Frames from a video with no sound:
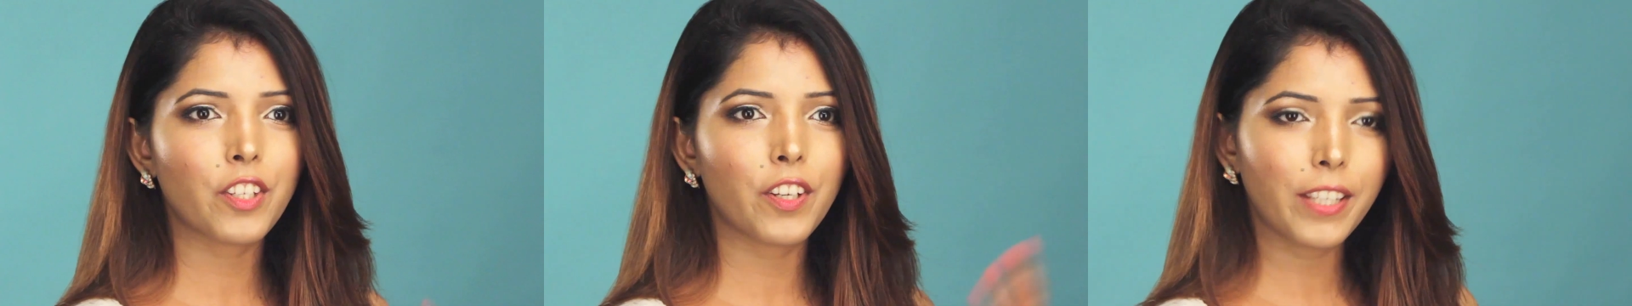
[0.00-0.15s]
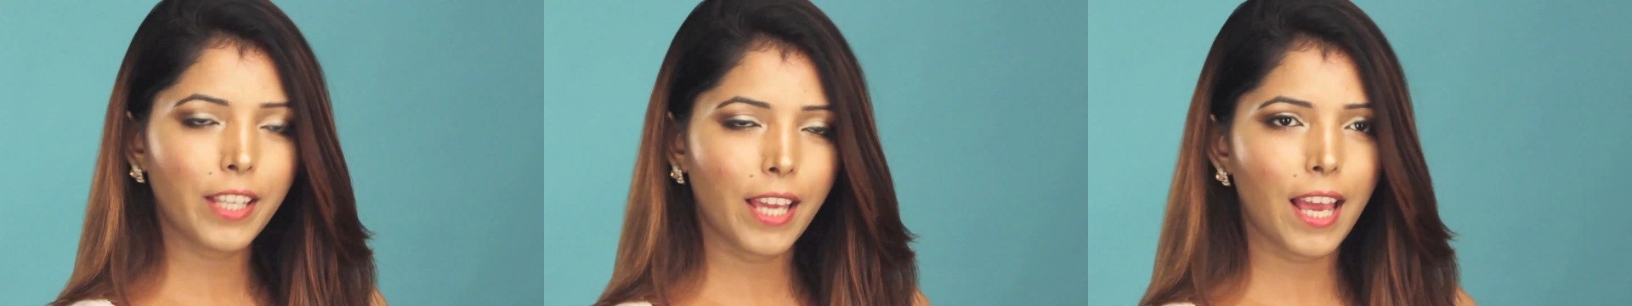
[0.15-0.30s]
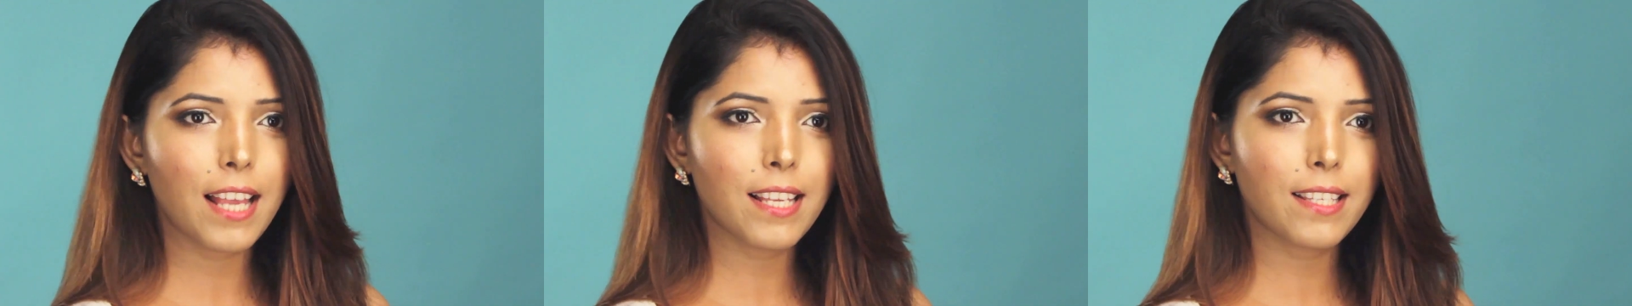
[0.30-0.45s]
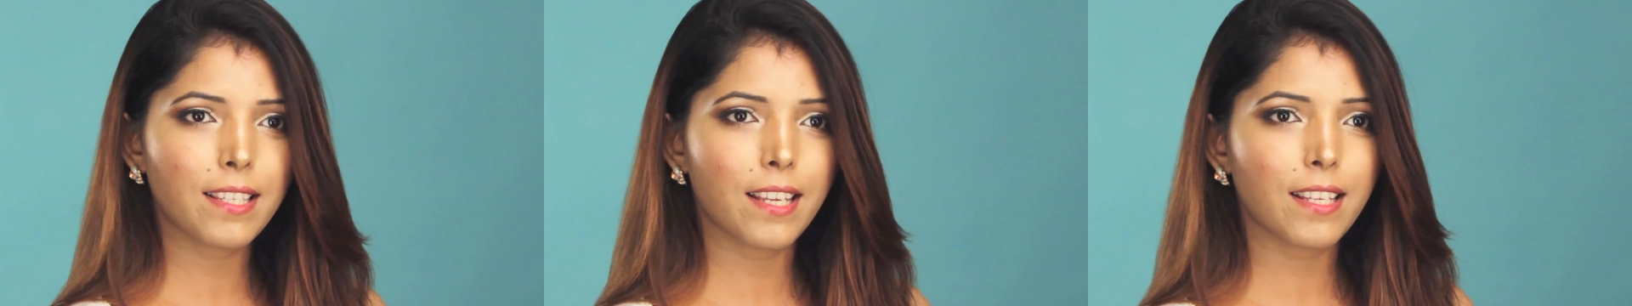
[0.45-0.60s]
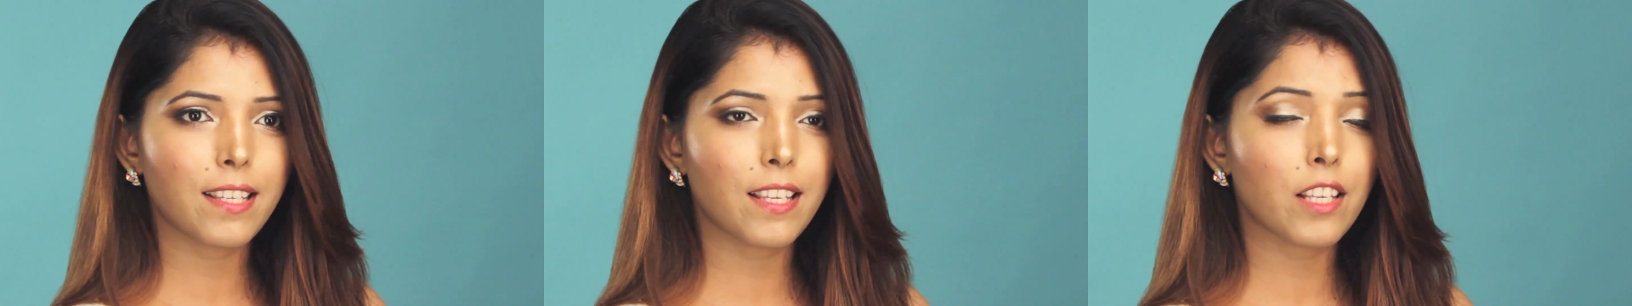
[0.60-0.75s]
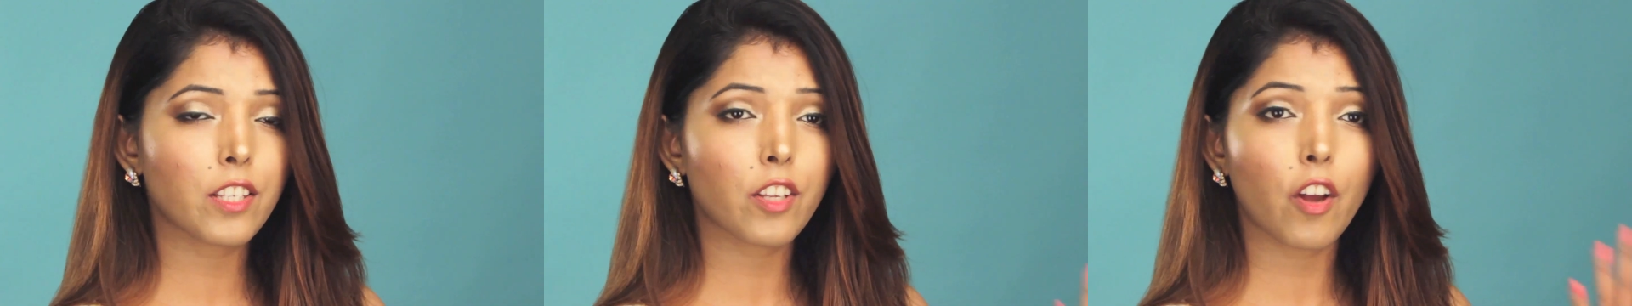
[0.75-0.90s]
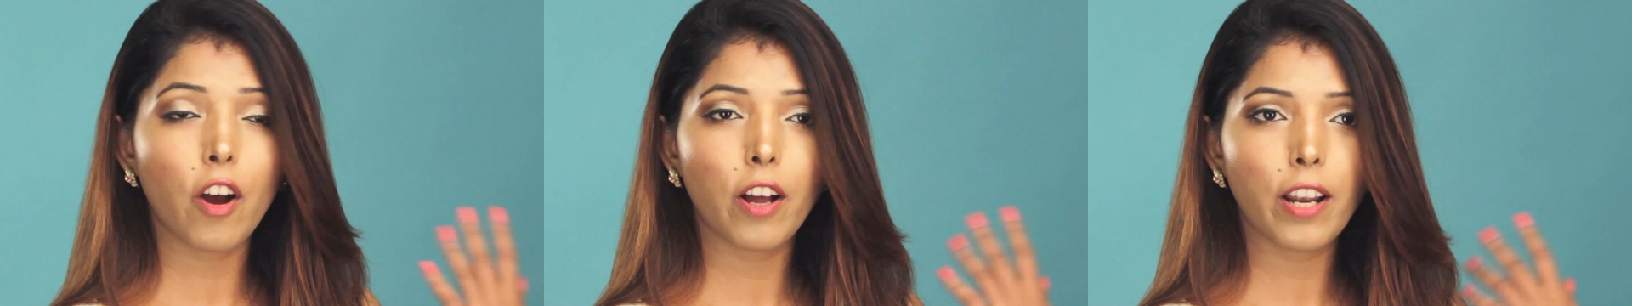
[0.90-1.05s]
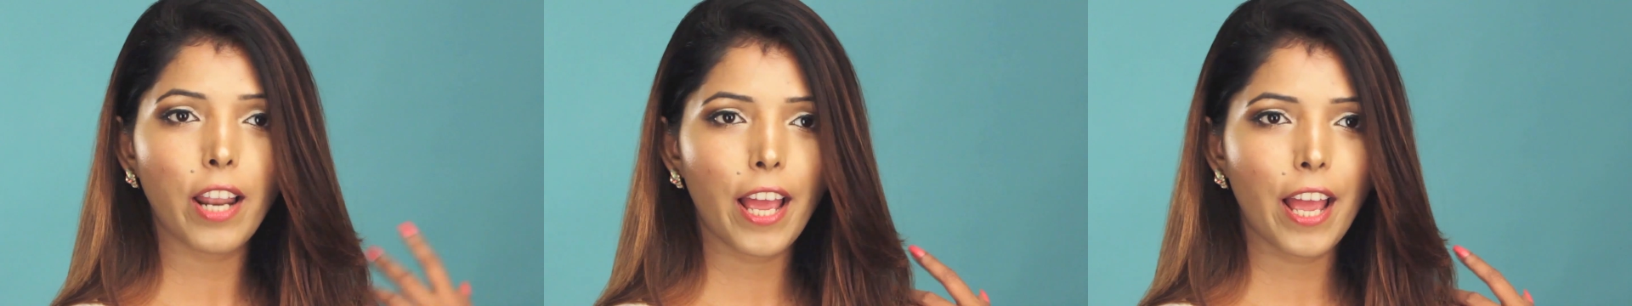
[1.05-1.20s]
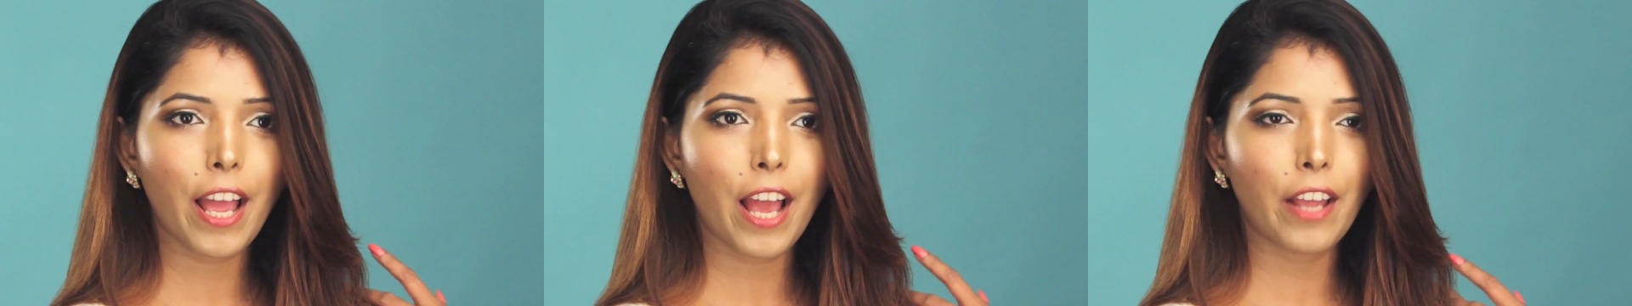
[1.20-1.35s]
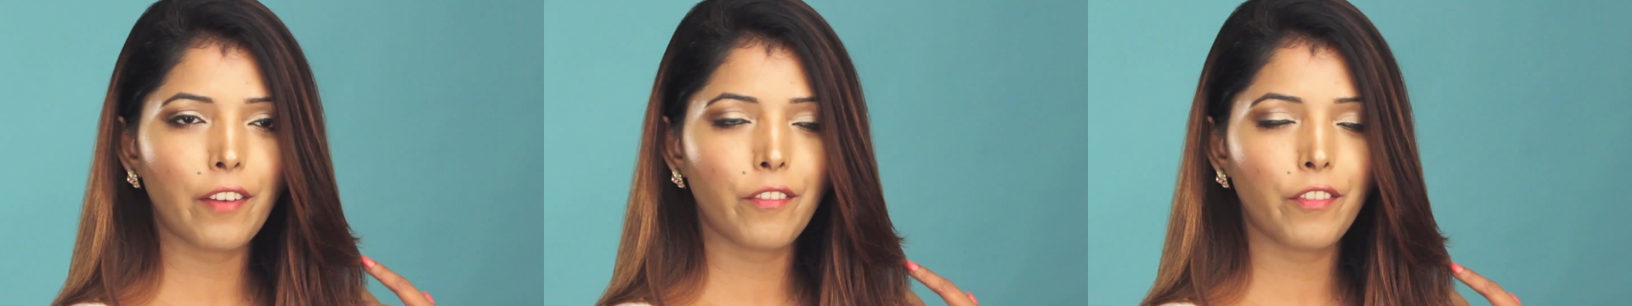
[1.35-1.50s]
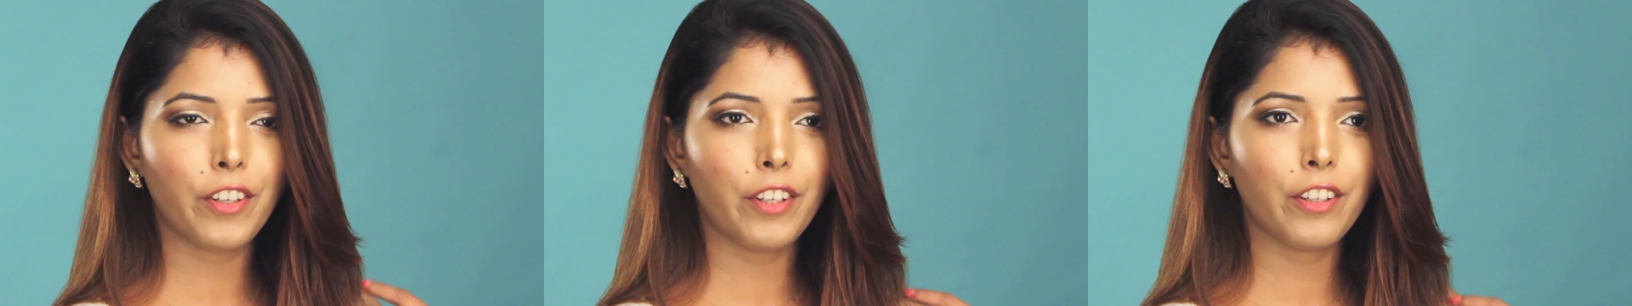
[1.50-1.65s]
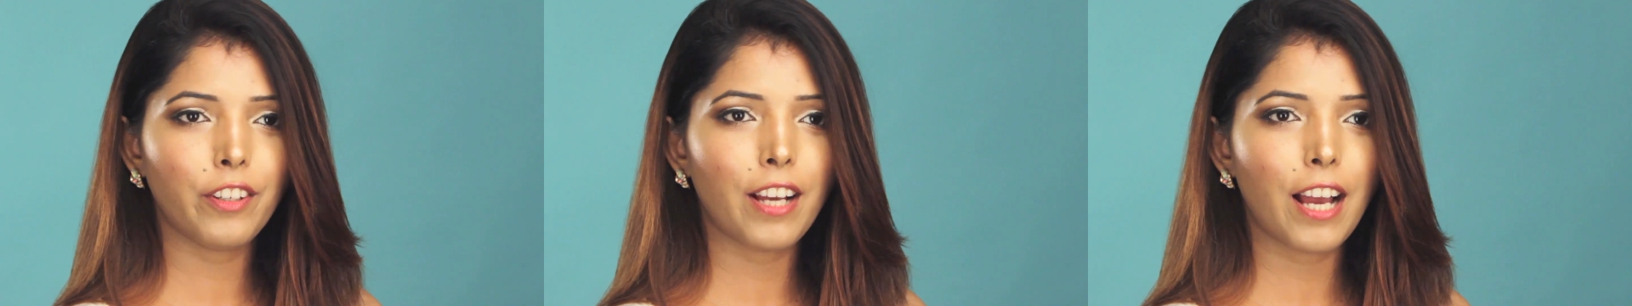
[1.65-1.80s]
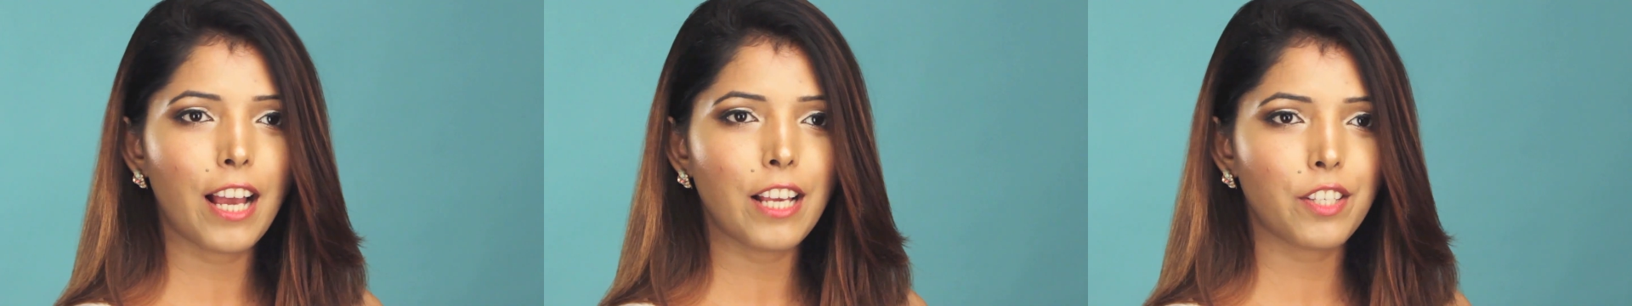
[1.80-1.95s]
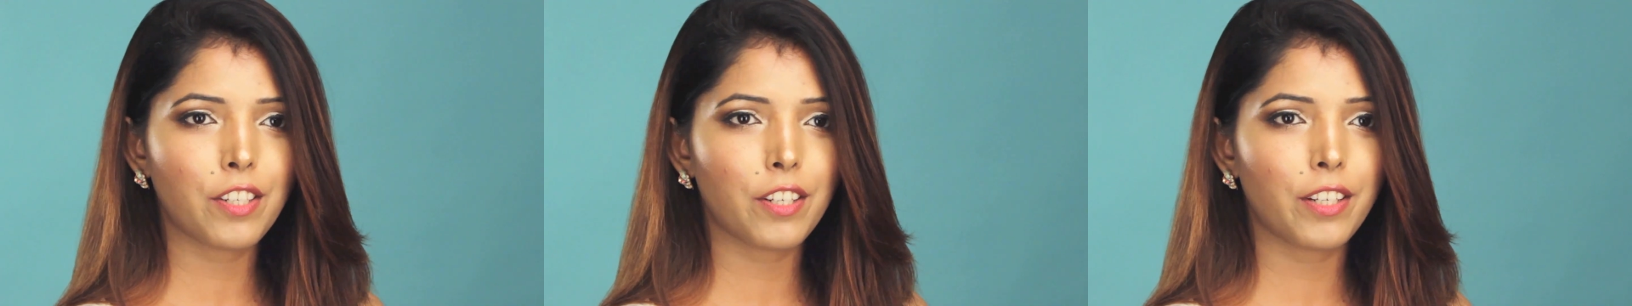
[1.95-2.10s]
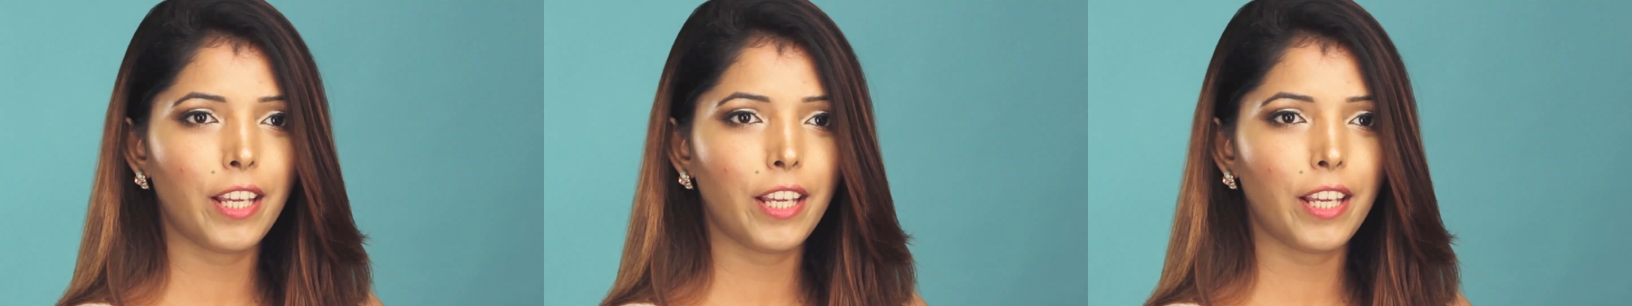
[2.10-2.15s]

So yes, this is all I had for you guys